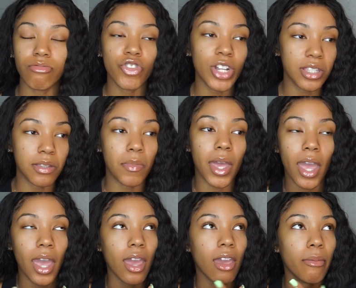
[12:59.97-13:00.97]

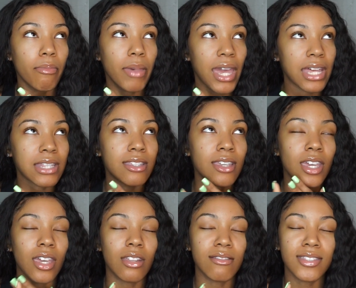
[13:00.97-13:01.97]
Tresemme,
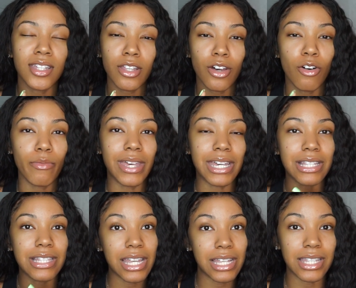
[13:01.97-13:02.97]
Pantene, silicone
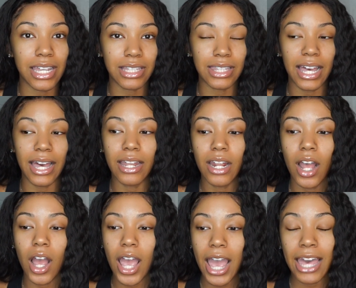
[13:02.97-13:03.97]
mix, things like that,
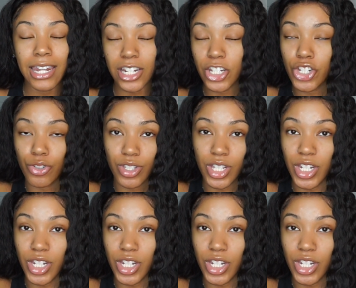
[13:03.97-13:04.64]
and I just use